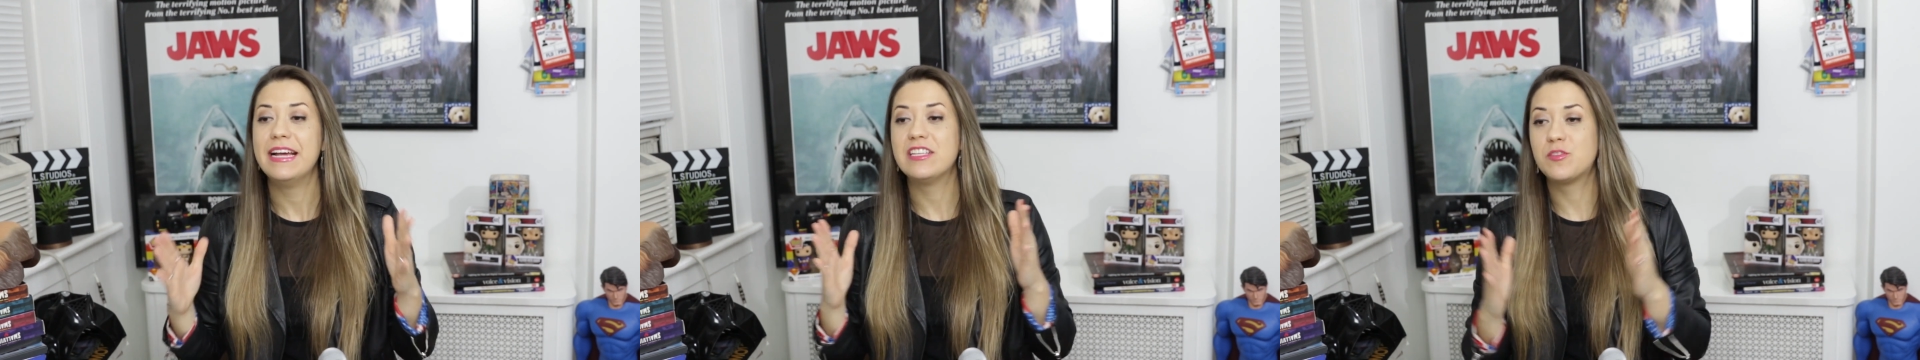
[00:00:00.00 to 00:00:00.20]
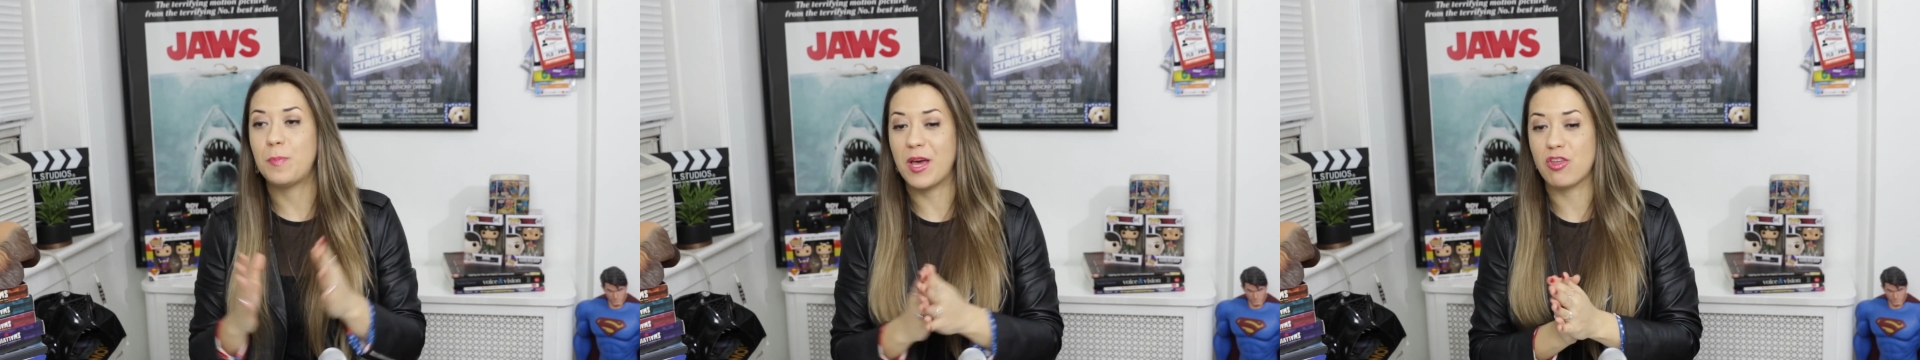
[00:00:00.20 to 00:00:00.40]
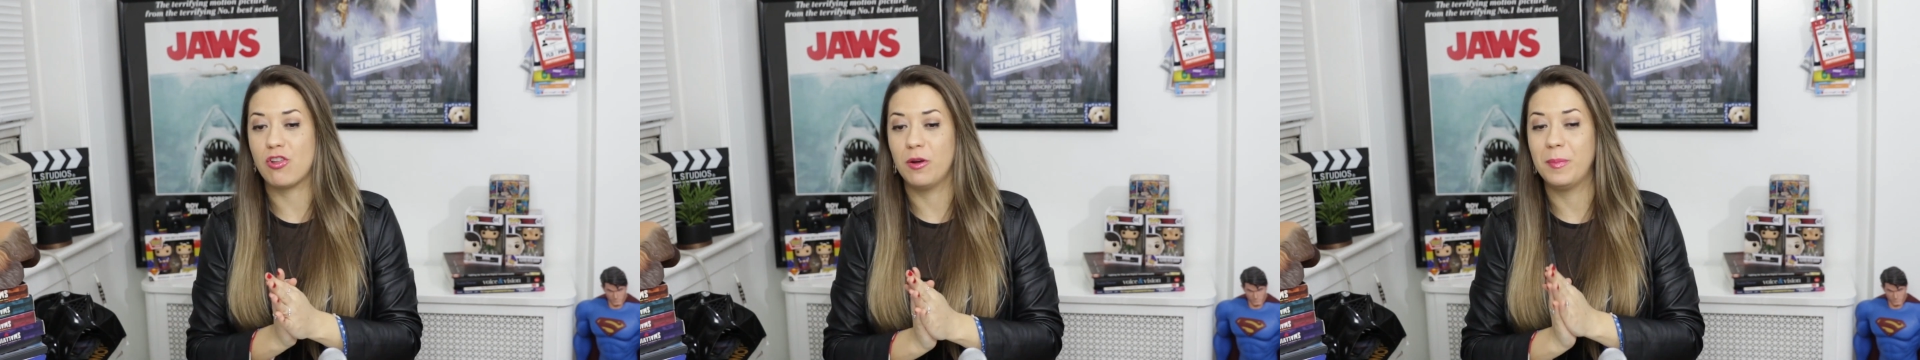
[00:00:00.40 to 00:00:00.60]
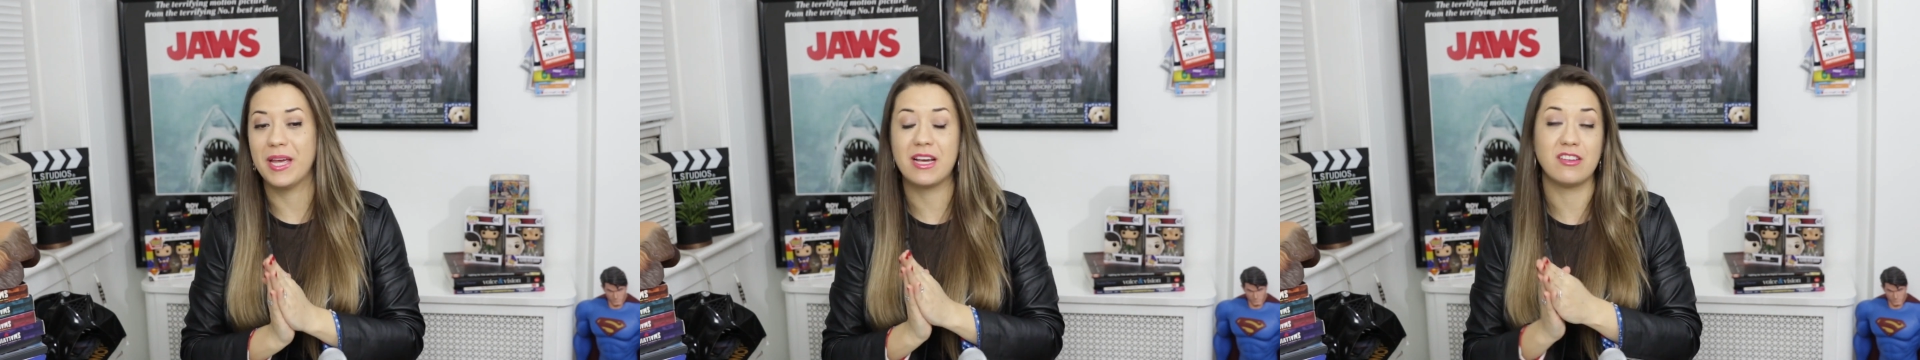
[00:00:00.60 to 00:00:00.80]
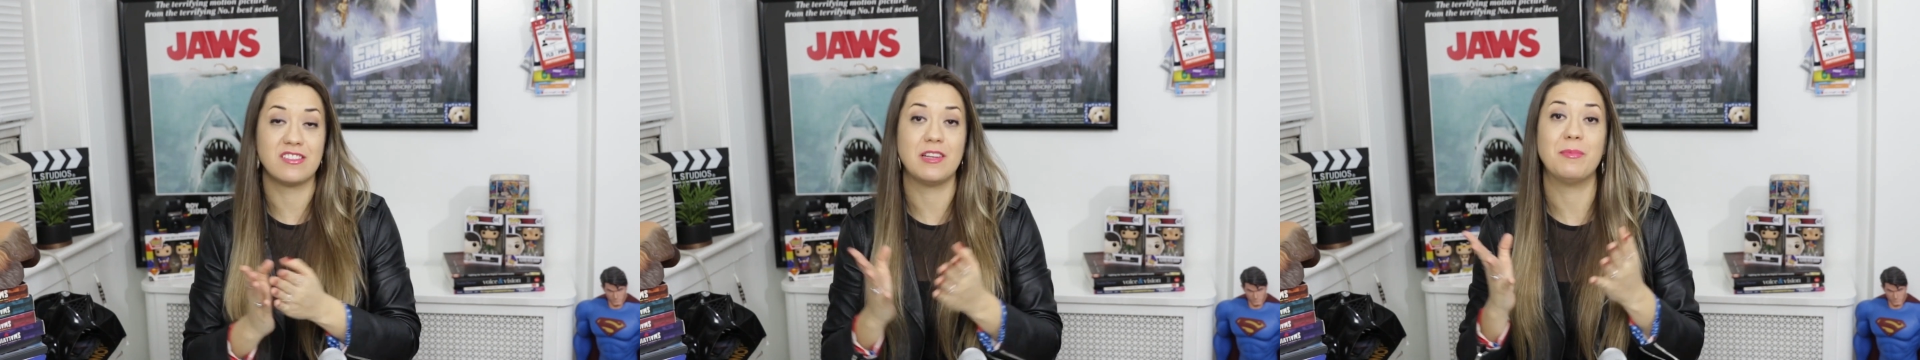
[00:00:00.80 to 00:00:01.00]
especially
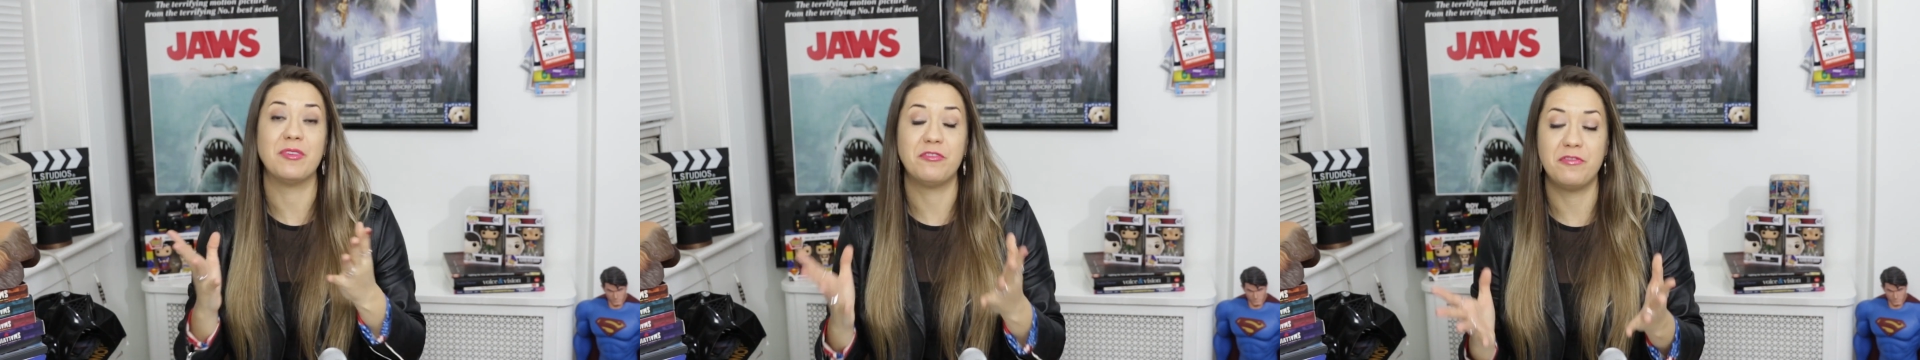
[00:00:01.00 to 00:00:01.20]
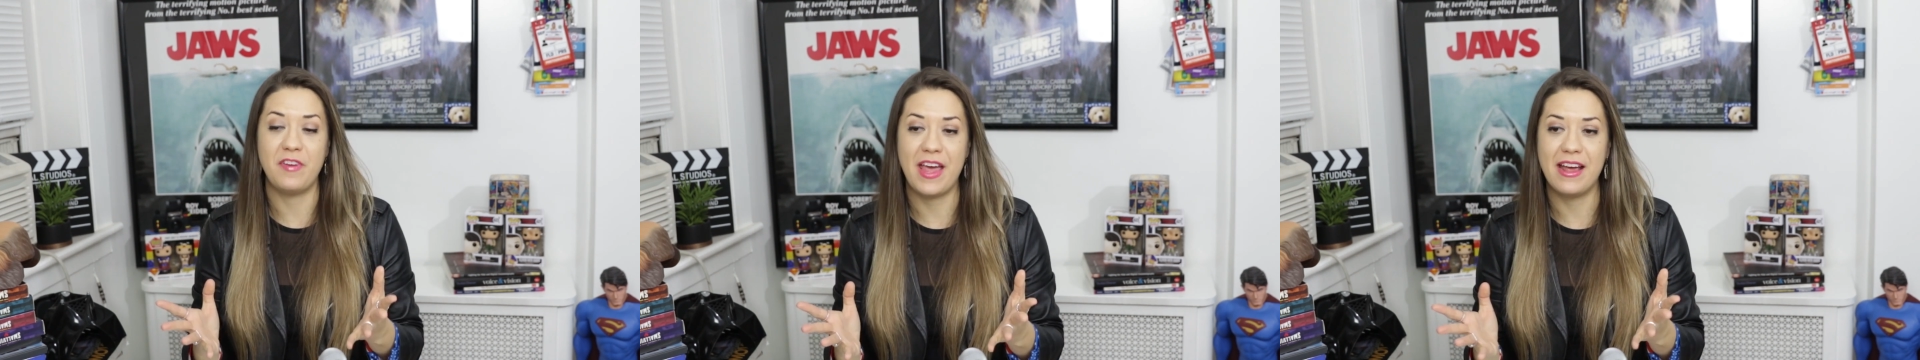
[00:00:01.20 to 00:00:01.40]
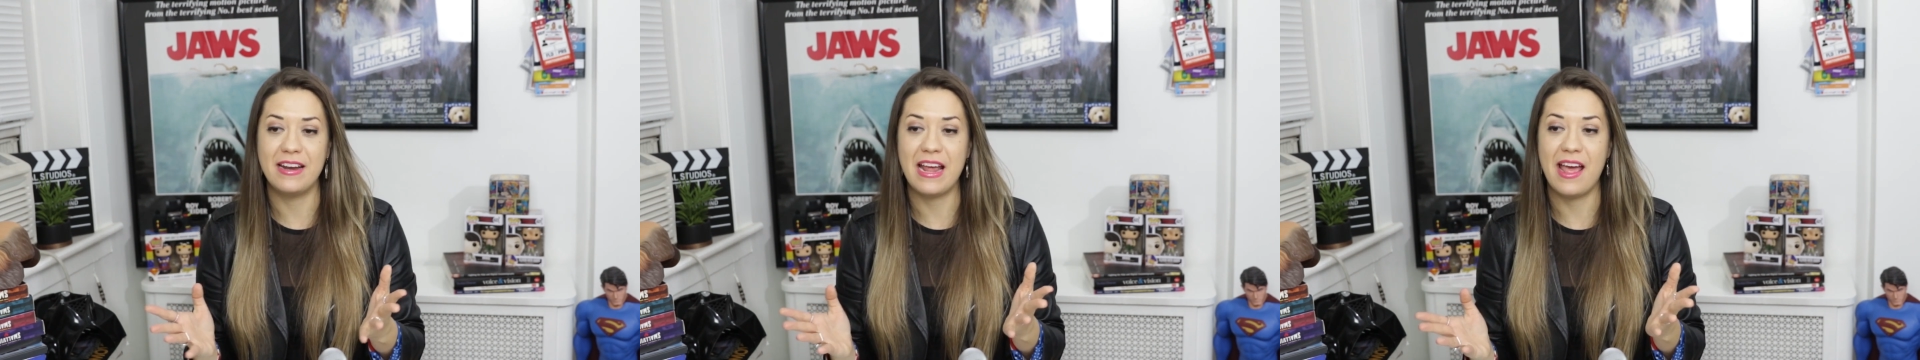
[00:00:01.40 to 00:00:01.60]
because I'm a fan.